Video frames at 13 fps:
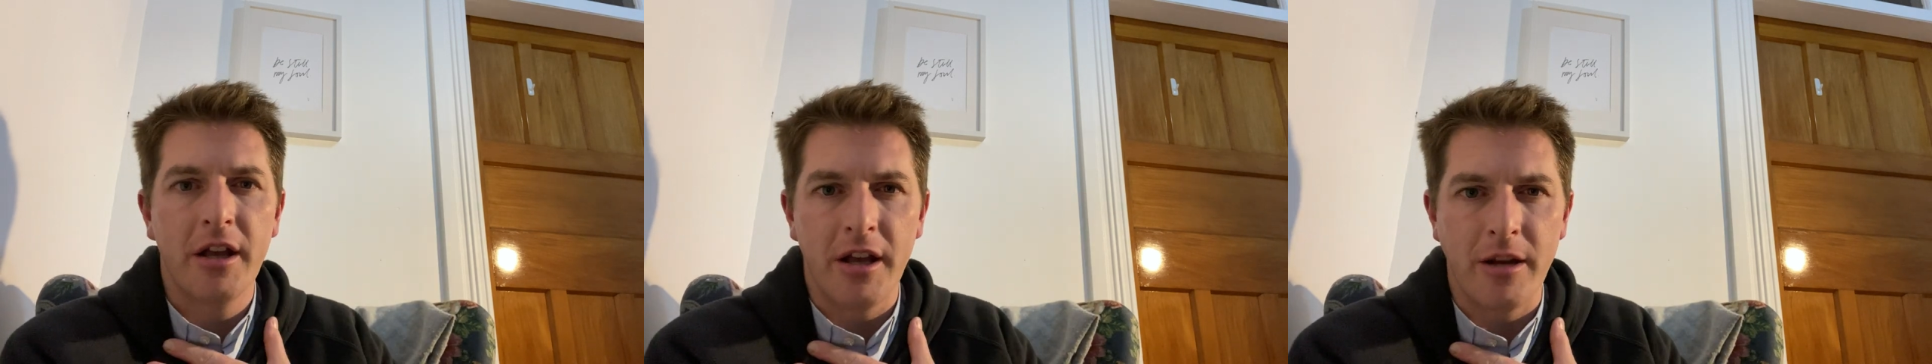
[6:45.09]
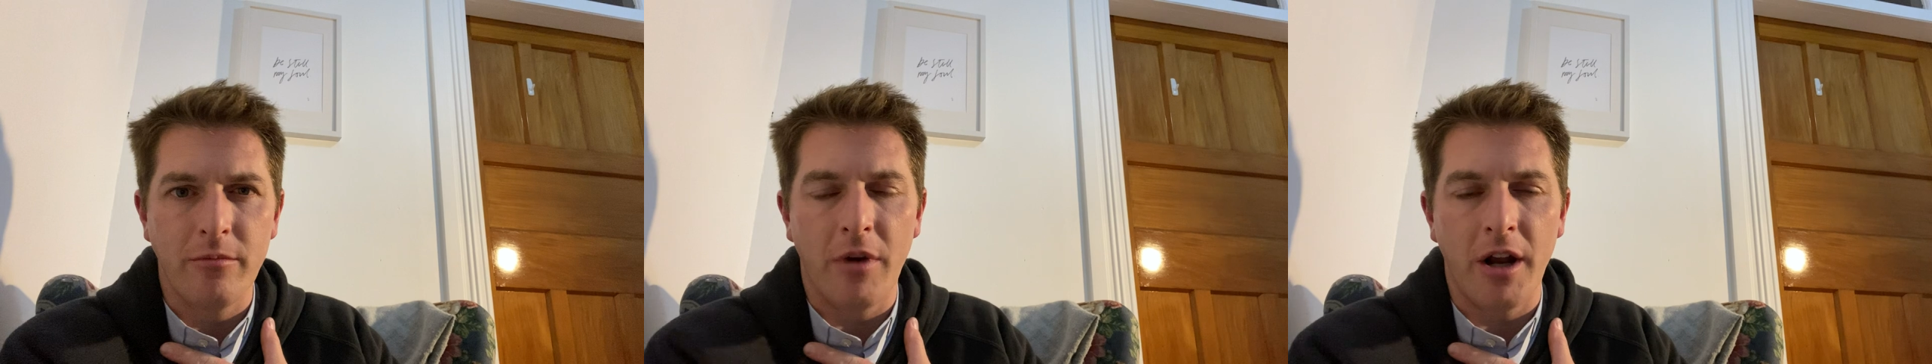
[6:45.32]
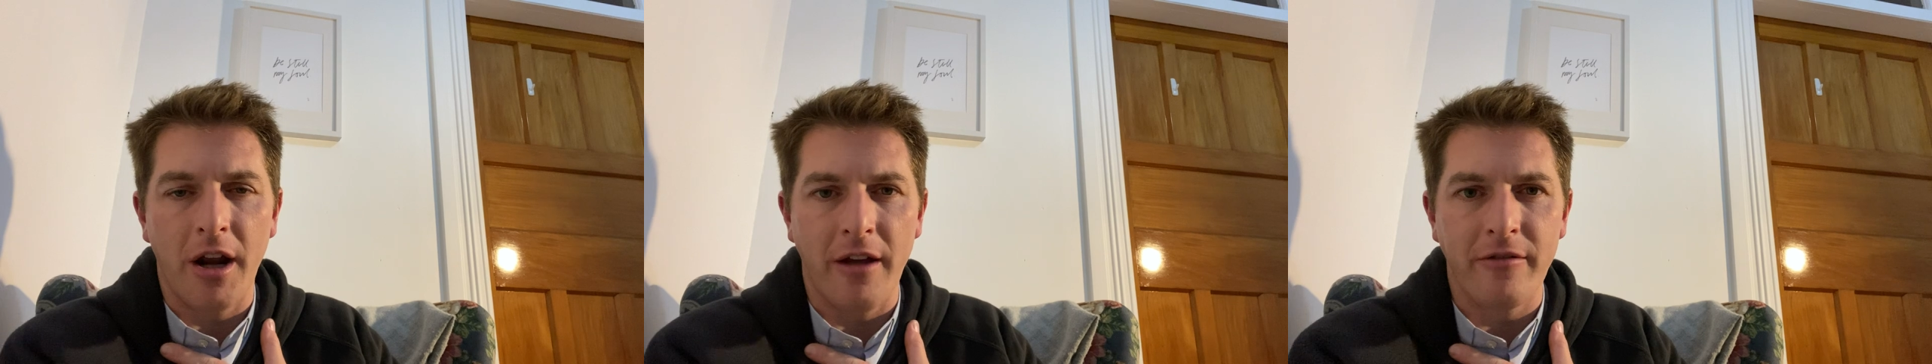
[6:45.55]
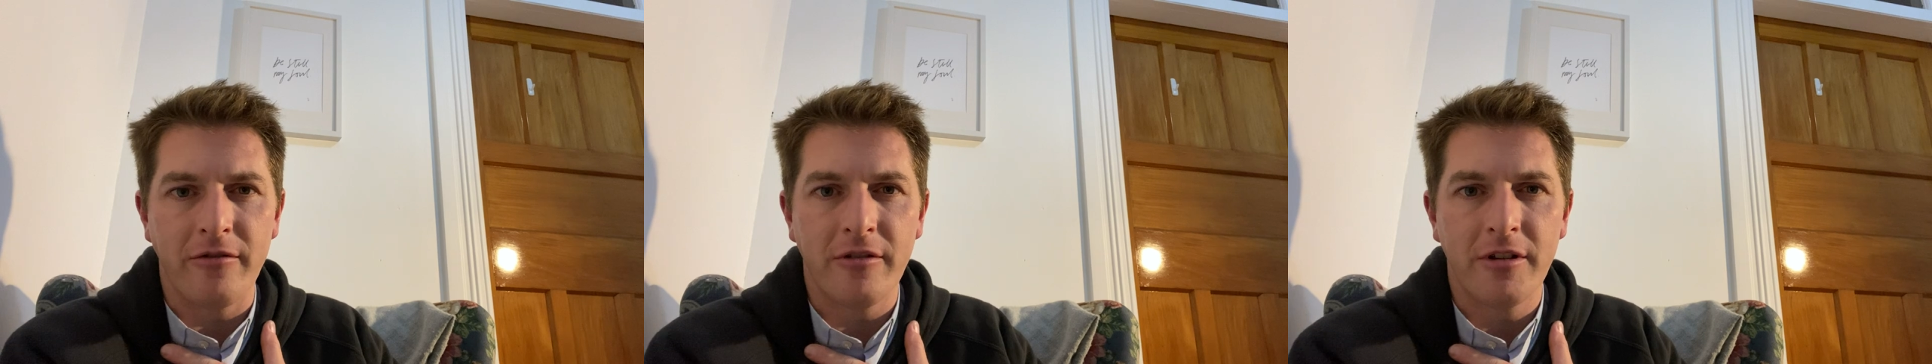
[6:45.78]
in my
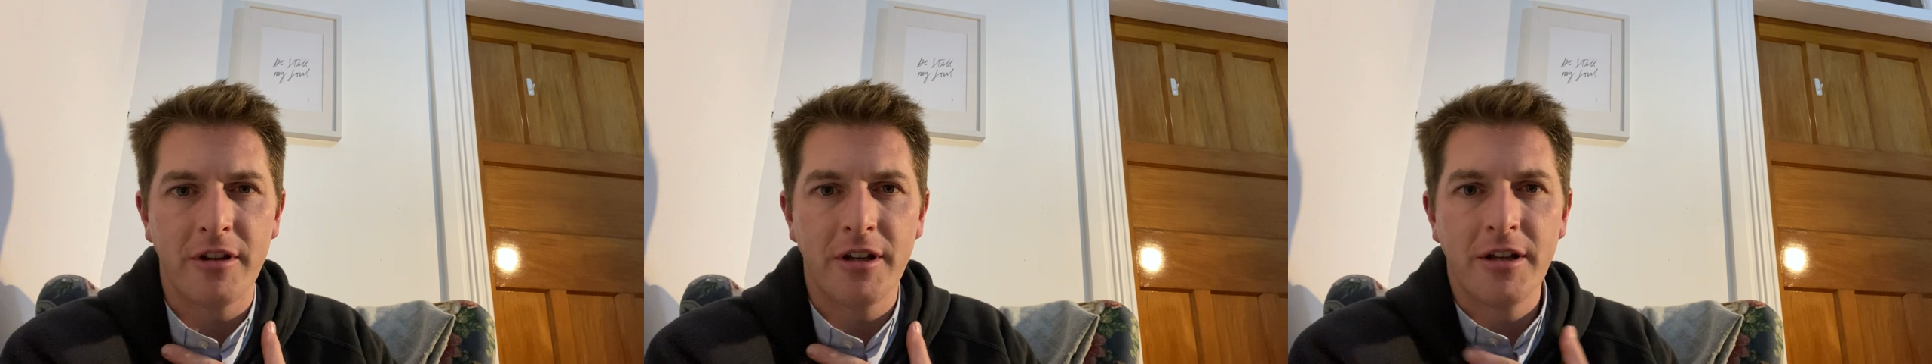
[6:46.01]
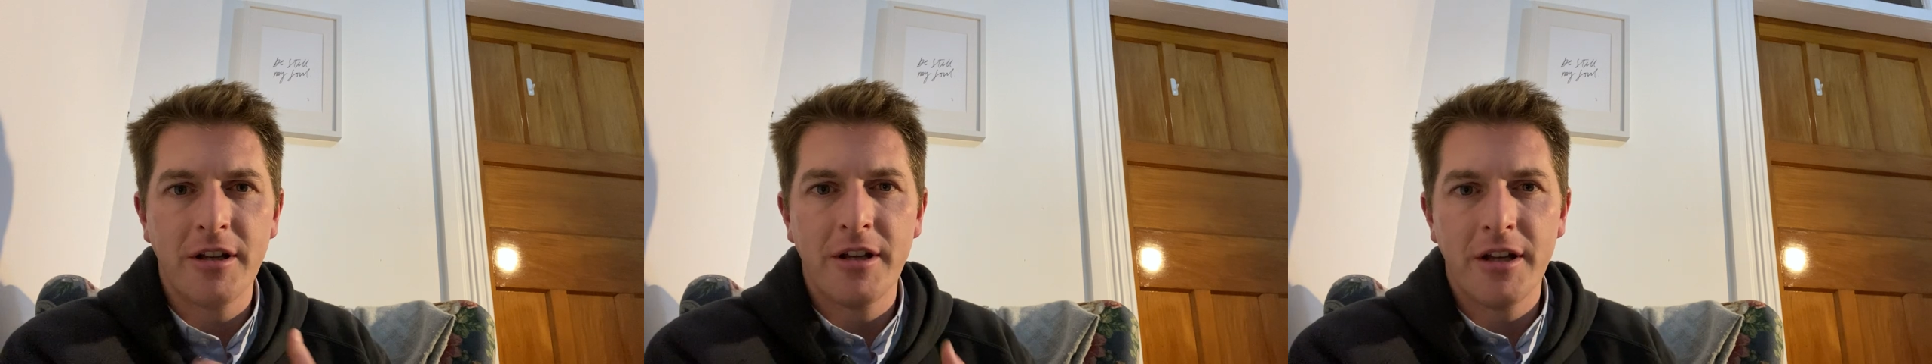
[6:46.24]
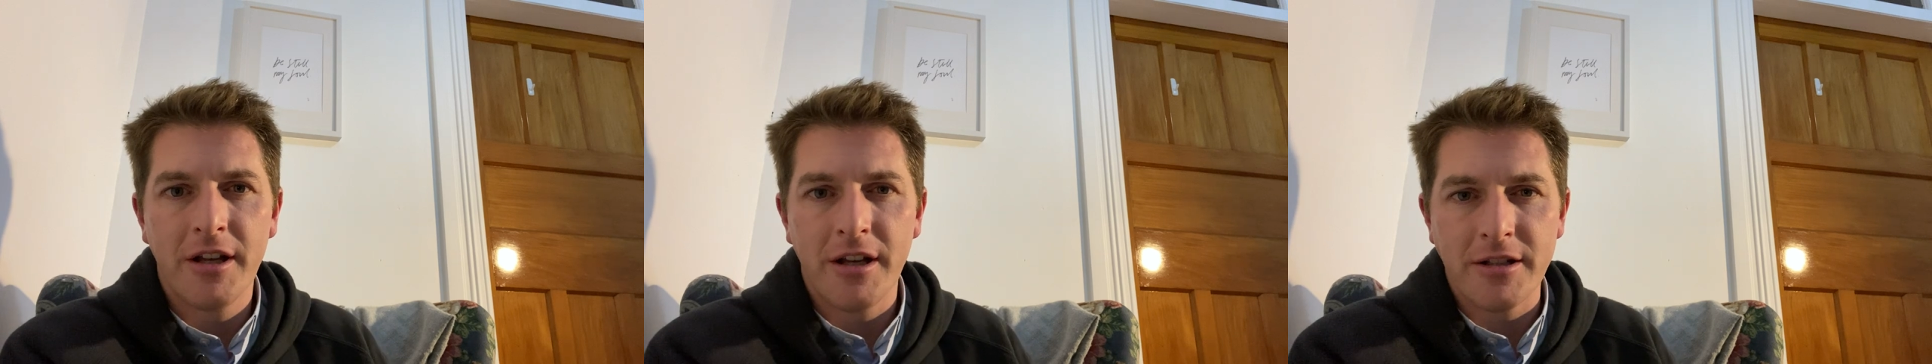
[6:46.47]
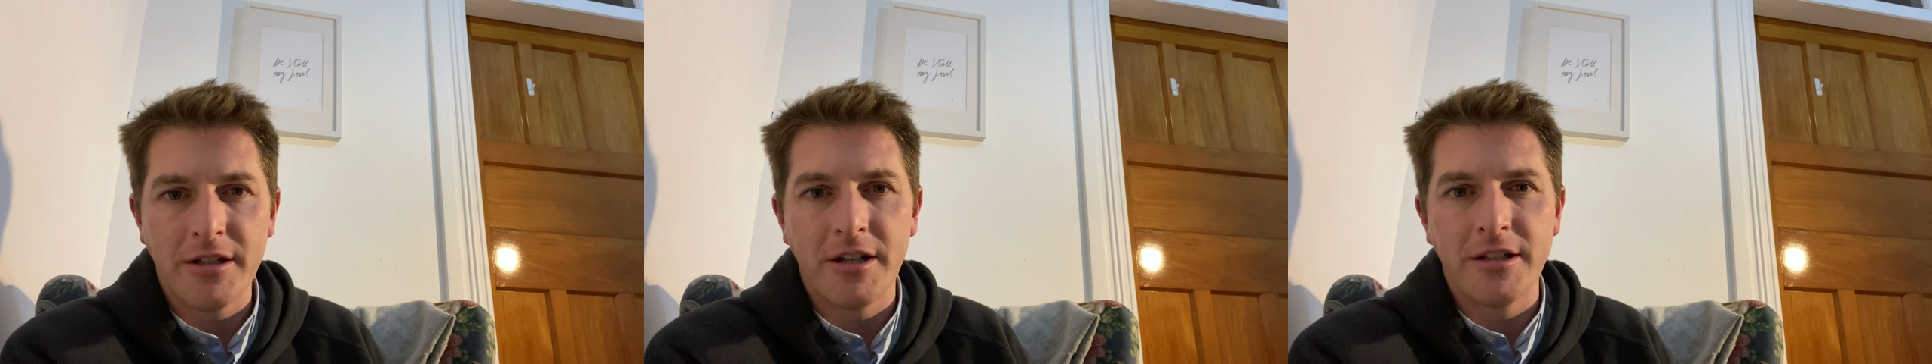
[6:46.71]
life
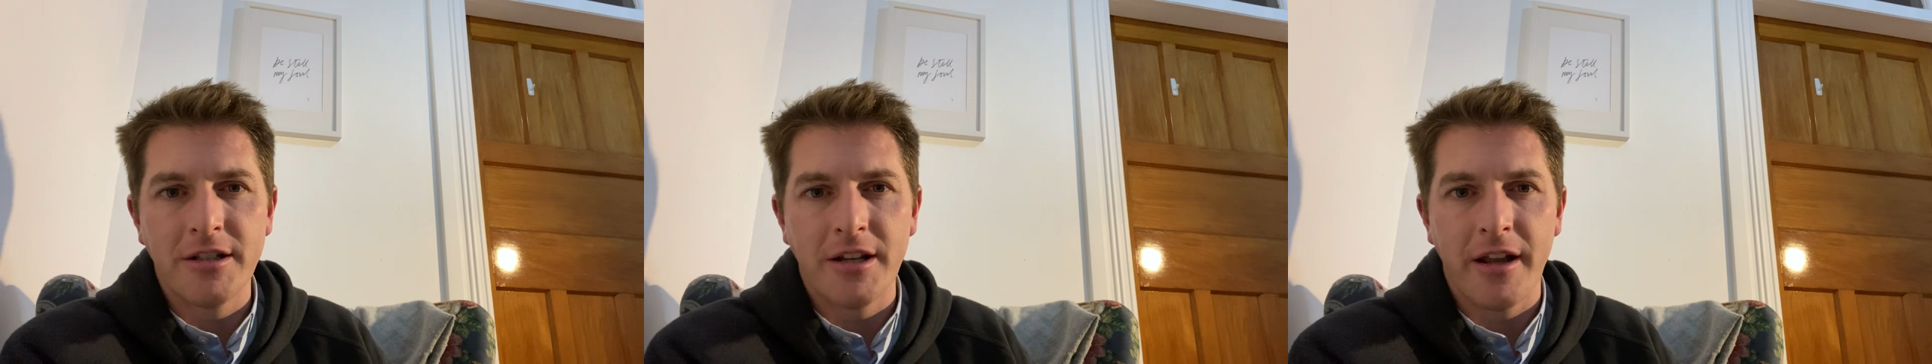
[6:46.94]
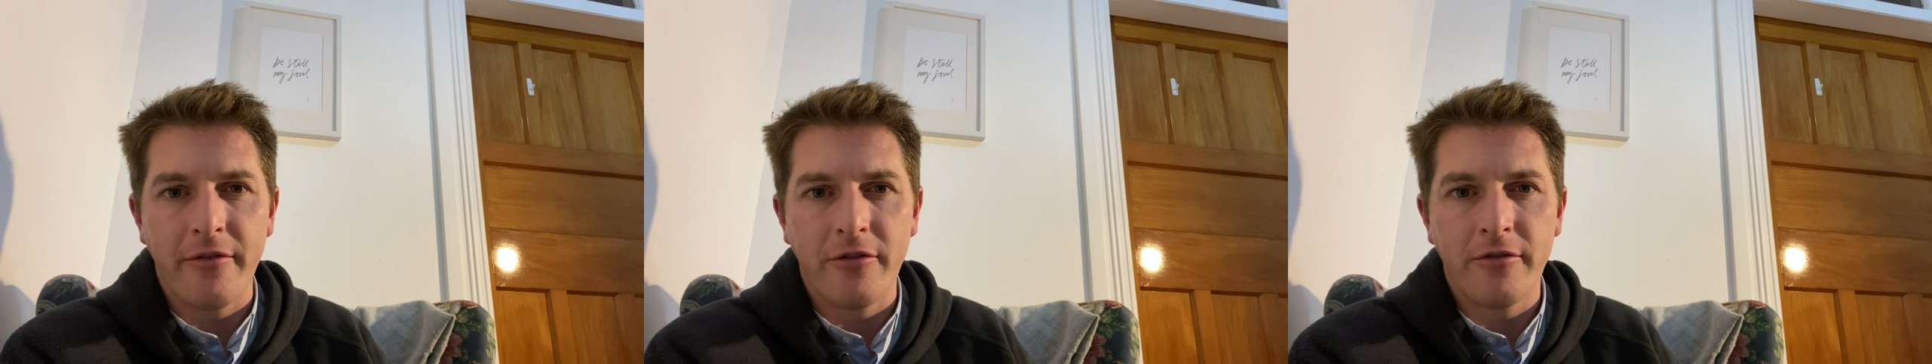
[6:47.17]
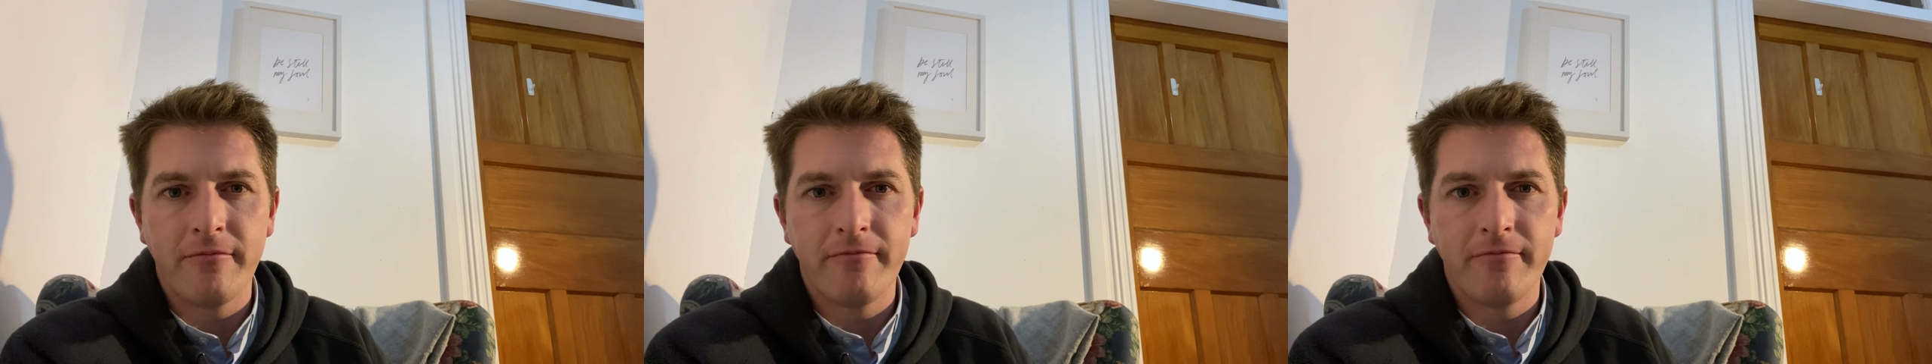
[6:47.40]
as it is in heaven.